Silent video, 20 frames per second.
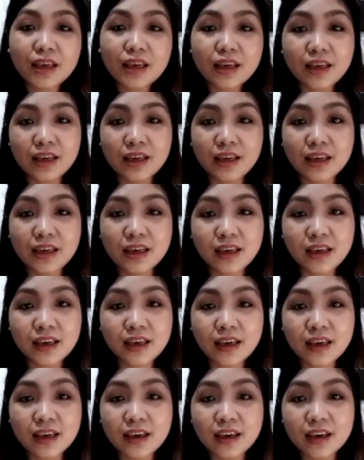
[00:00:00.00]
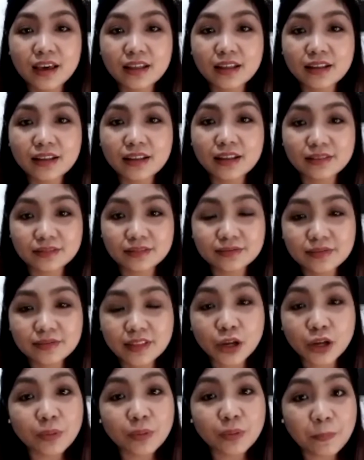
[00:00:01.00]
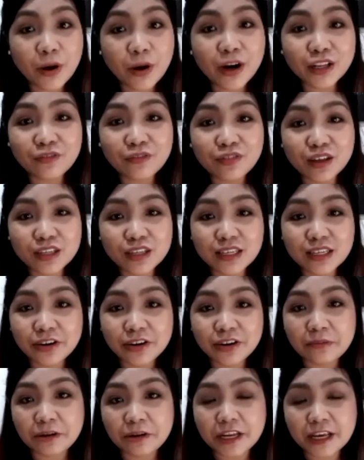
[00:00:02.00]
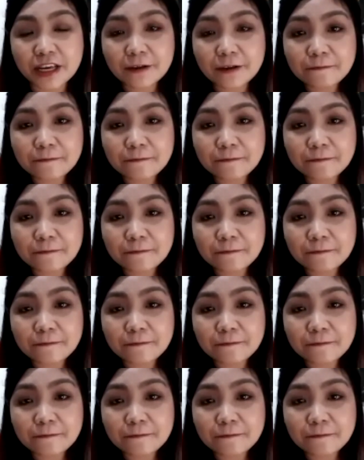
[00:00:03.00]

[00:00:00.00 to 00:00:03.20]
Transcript: and they could be part of the ceremony.